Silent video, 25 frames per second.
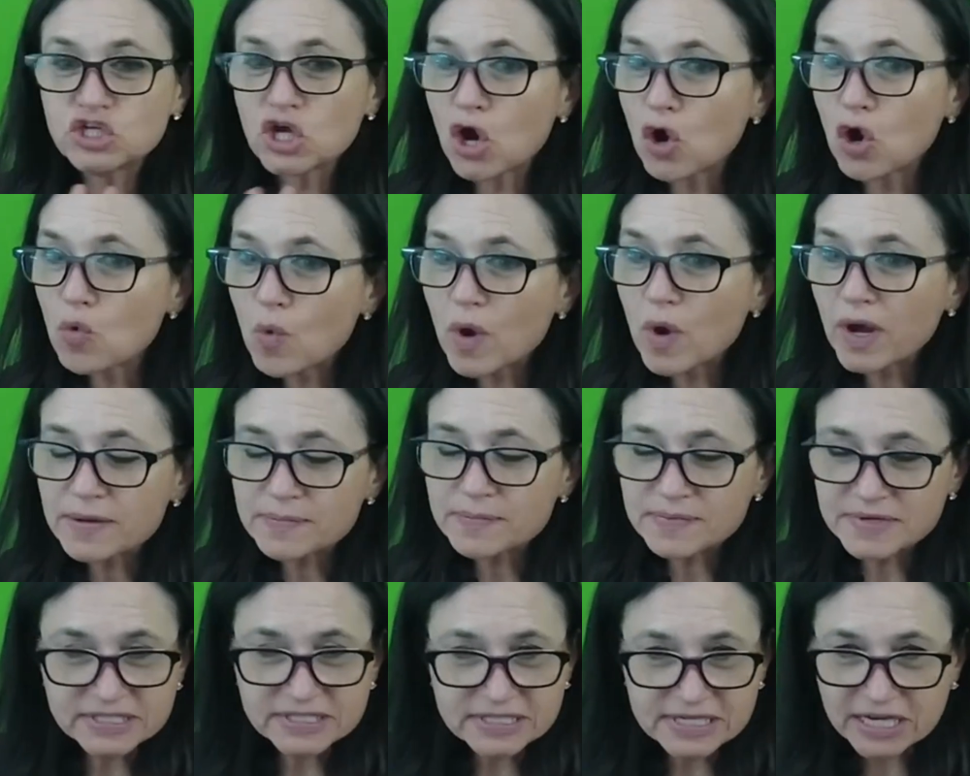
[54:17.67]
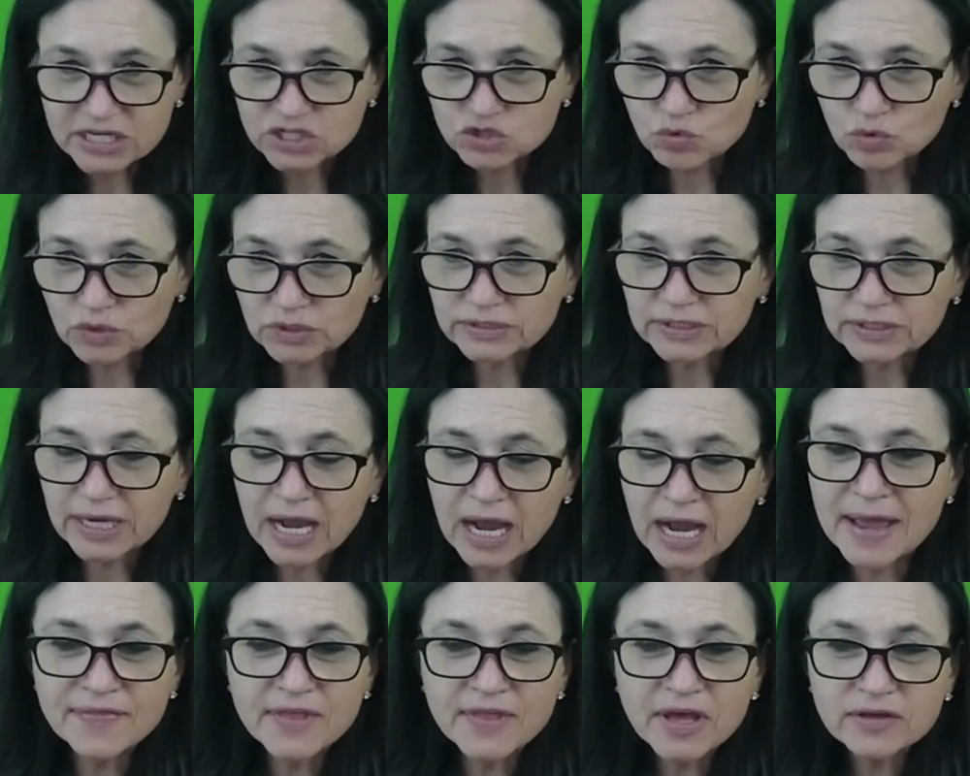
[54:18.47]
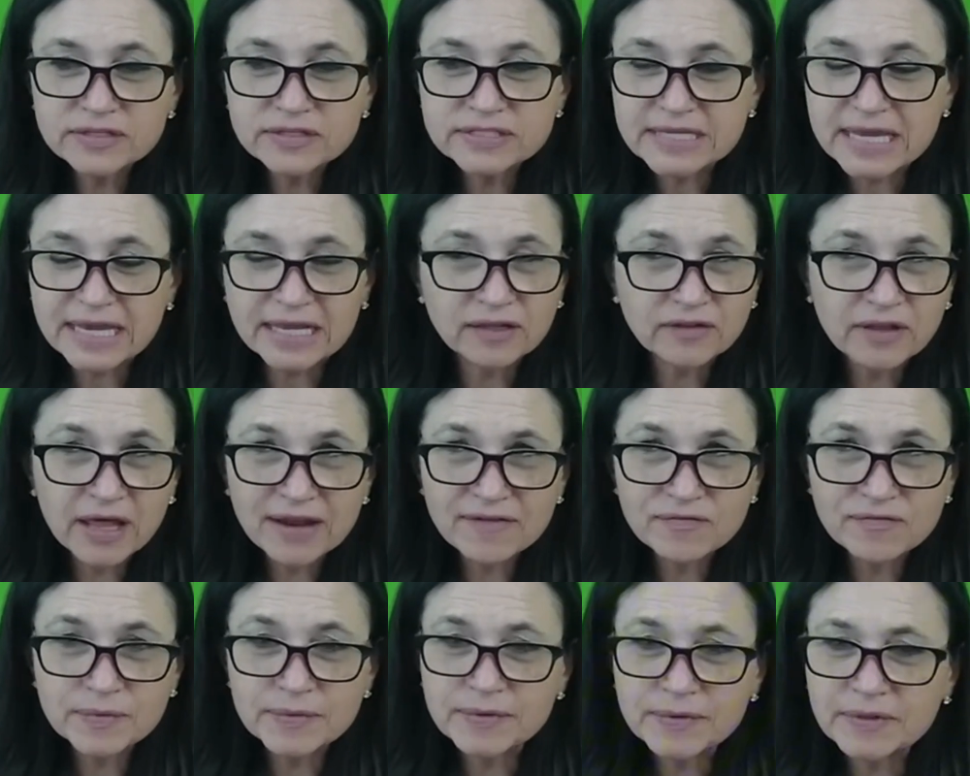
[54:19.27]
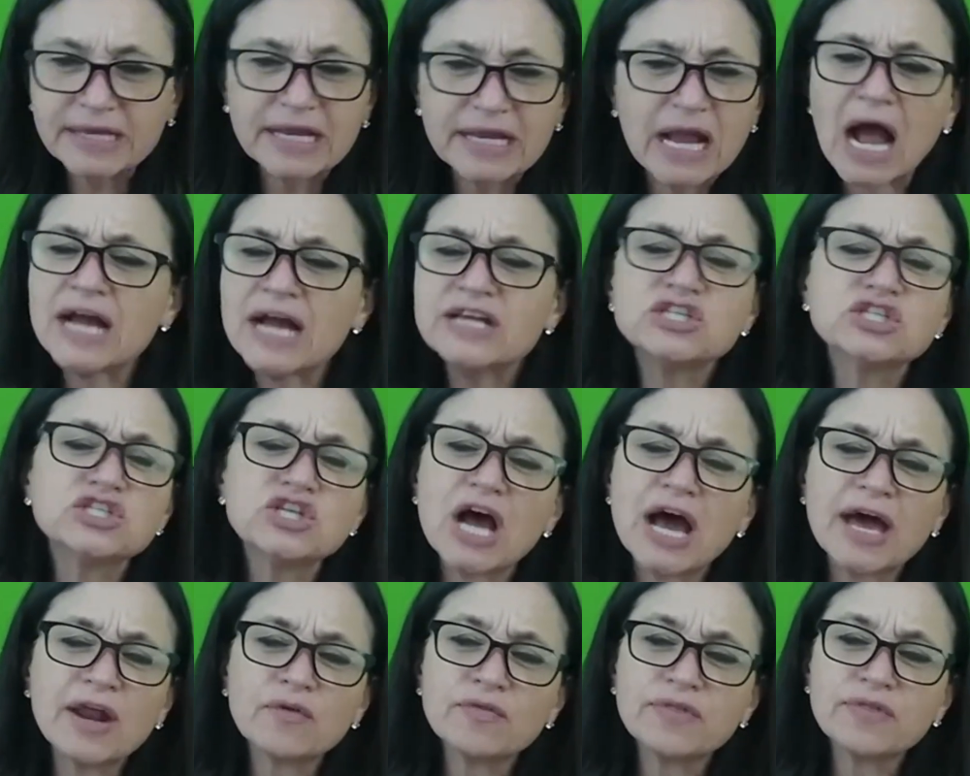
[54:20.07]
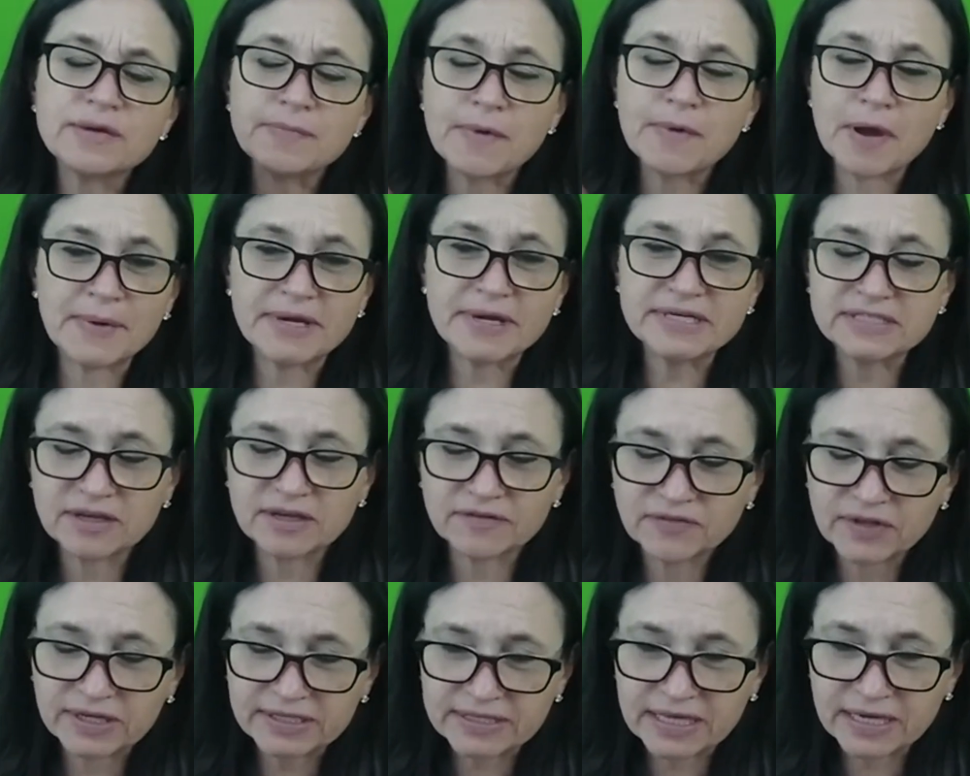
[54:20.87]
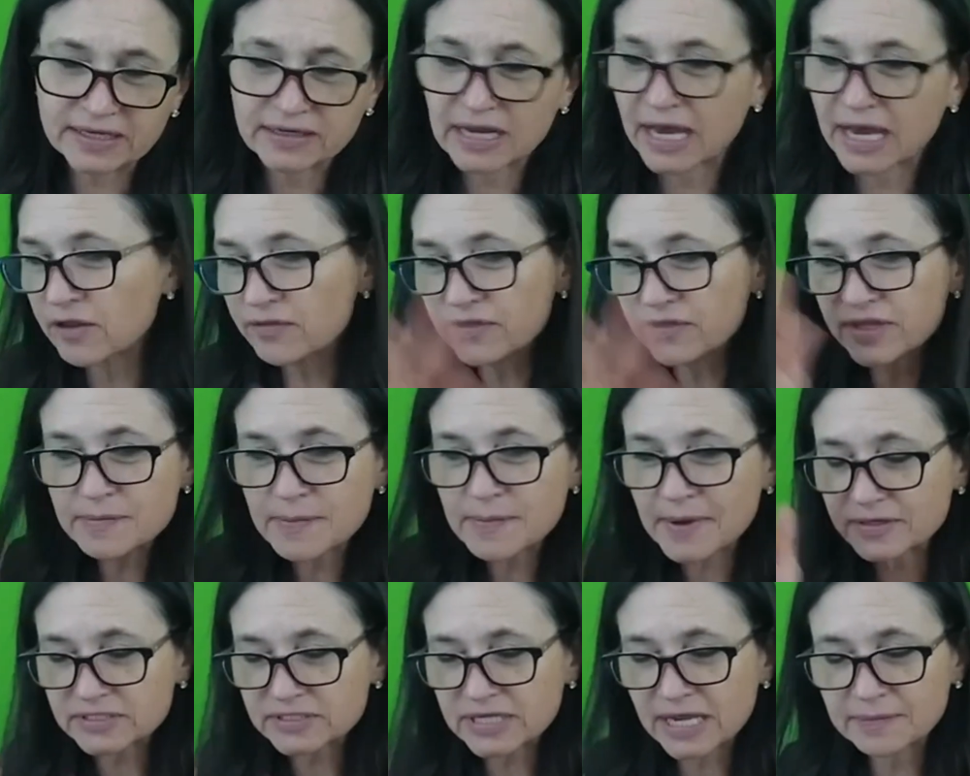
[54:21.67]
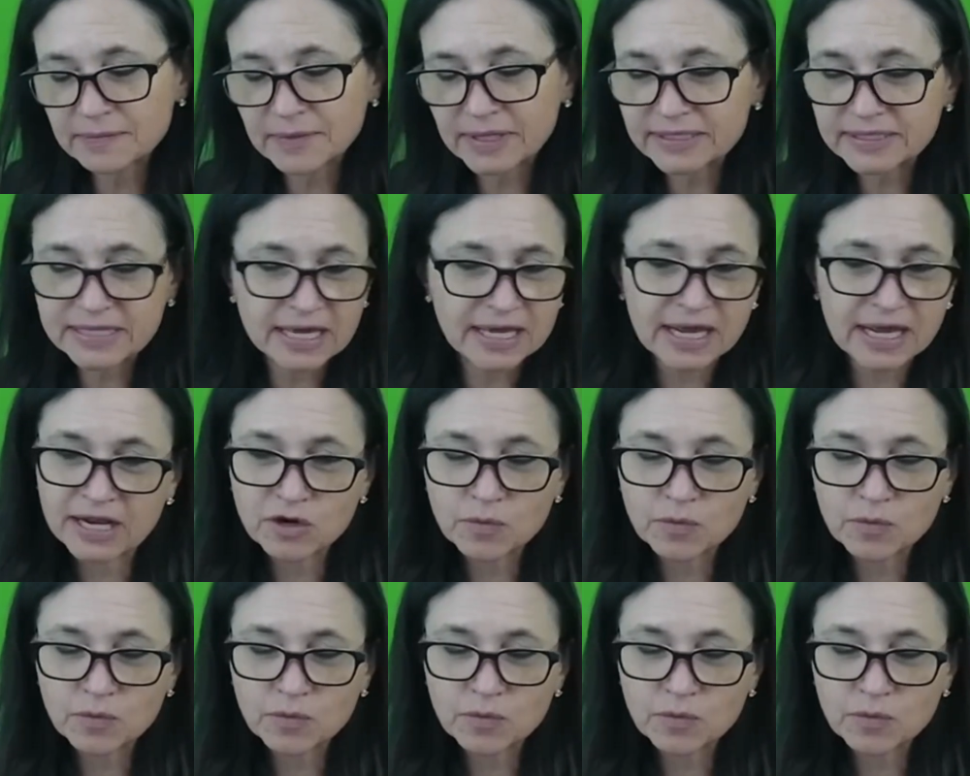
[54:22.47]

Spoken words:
They all want to be scheduled. And a lot of them will be like, I don't think about myself like that. I don't think about time like that.